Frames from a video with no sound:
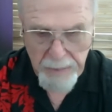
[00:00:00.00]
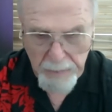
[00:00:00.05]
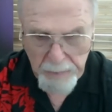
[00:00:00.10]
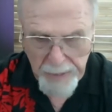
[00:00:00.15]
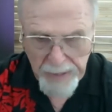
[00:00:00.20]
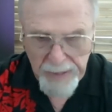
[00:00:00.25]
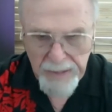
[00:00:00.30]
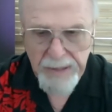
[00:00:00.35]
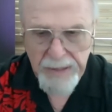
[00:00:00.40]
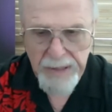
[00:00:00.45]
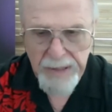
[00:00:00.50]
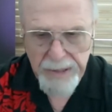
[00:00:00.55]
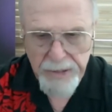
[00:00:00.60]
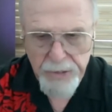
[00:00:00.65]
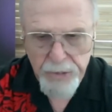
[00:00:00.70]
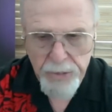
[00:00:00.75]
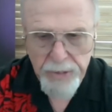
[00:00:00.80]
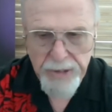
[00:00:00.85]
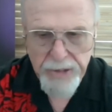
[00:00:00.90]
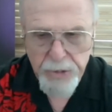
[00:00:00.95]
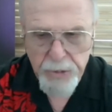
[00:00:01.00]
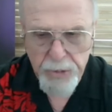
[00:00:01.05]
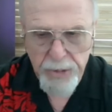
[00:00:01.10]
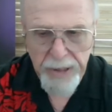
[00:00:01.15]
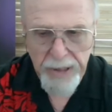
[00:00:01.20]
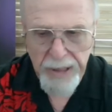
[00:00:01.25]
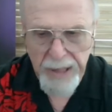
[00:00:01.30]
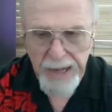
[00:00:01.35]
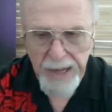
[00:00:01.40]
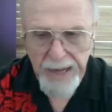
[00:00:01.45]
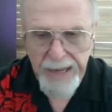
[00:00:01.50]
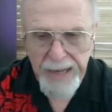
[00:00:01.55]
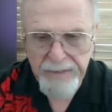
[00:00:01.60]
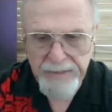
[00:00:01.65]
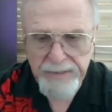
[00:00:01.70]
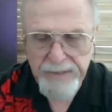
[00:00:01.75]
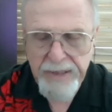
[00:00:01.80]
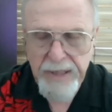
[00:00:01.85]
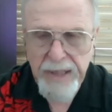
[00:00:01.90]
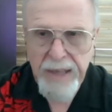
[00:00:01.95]
ability to enjoy
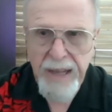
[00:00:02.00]
life.